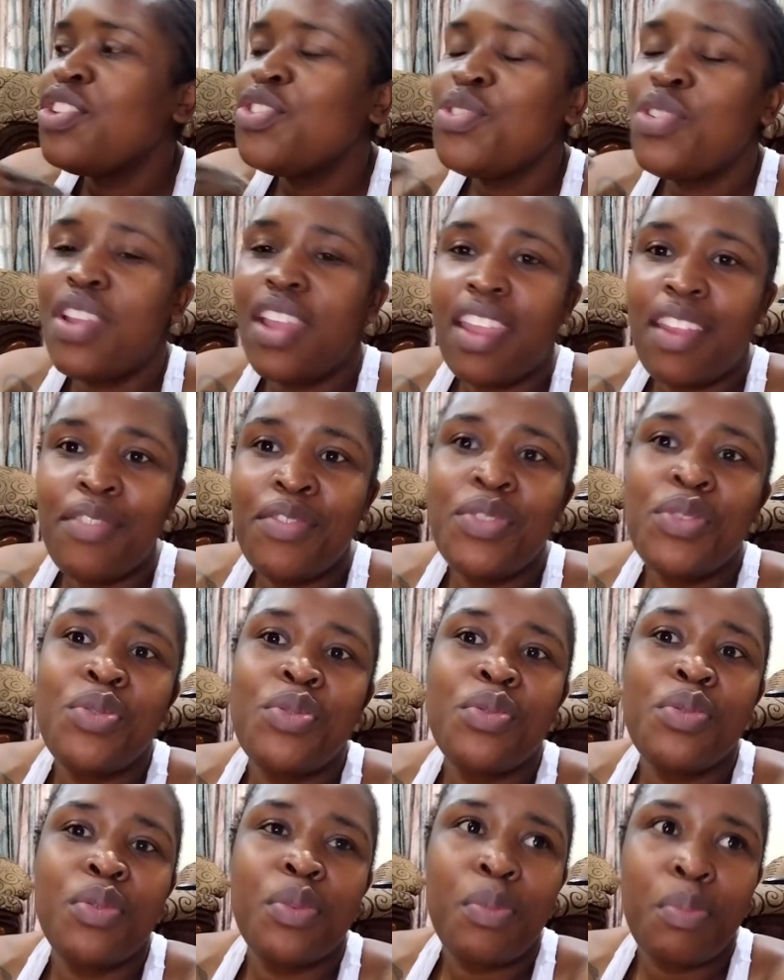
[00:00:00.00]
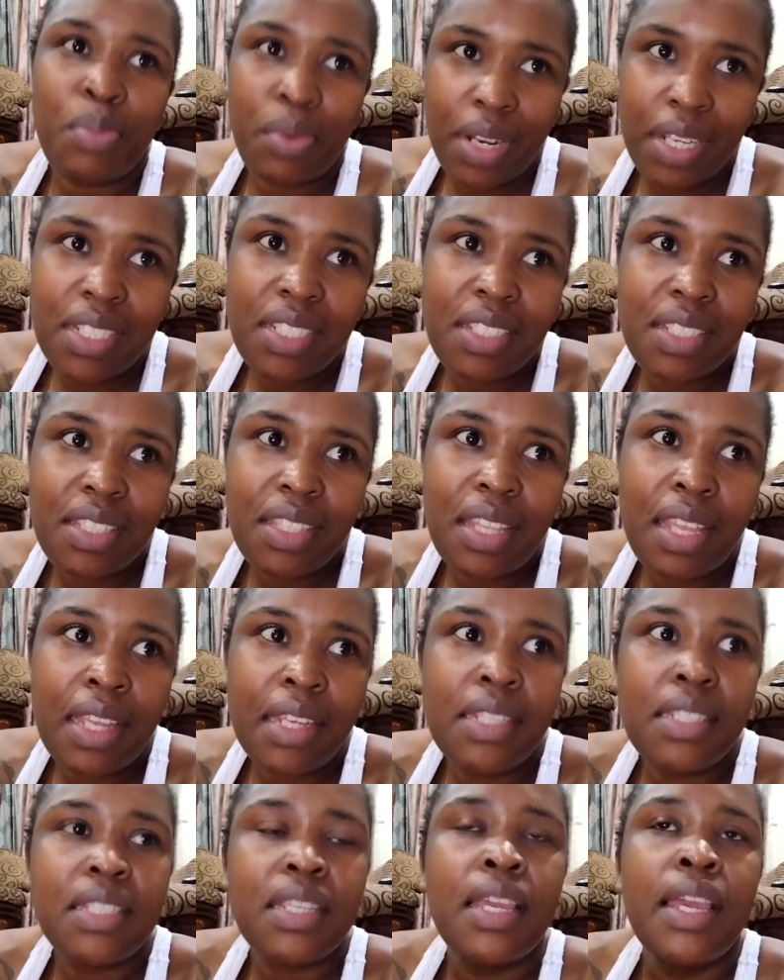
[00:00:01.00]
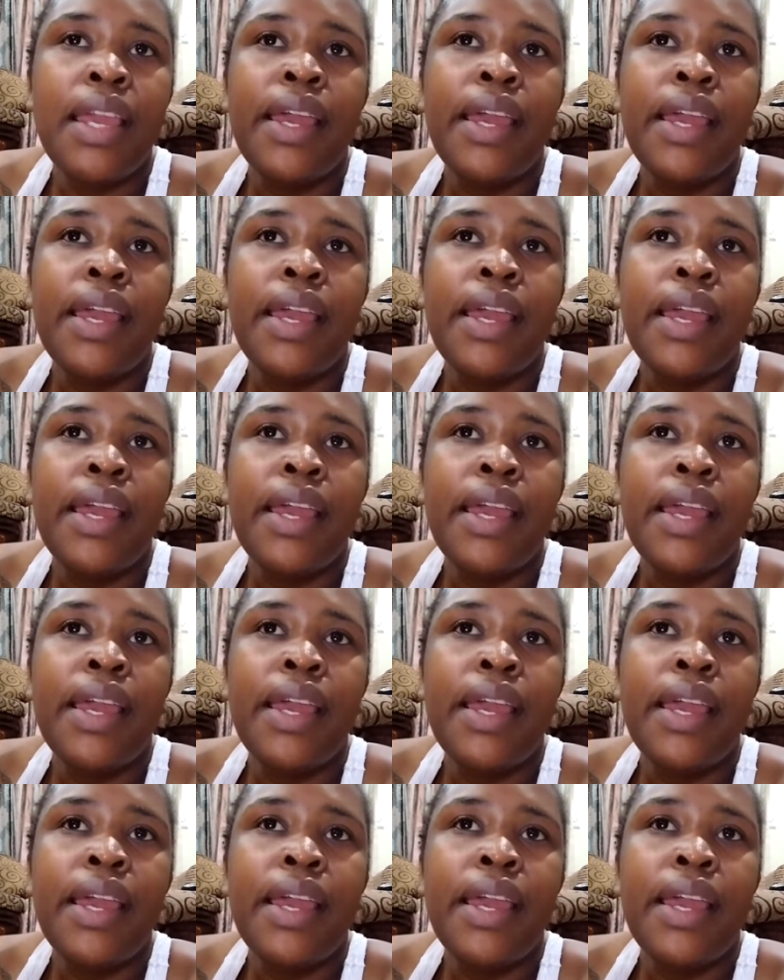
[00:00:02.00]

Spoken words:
You have to practice that.